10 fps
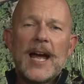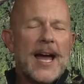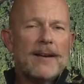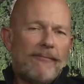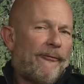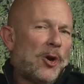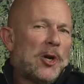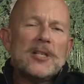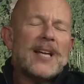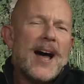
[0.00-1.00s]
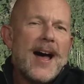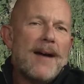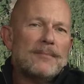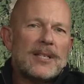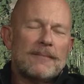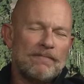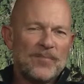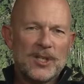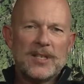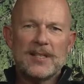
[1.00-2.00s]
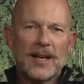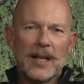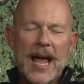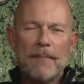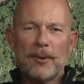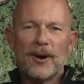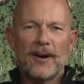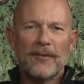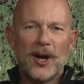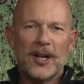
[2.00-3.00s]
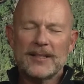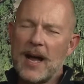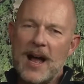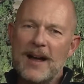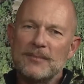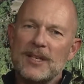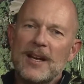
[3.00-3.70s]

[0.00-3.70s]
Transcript: and for good times, she's the glamper of all times.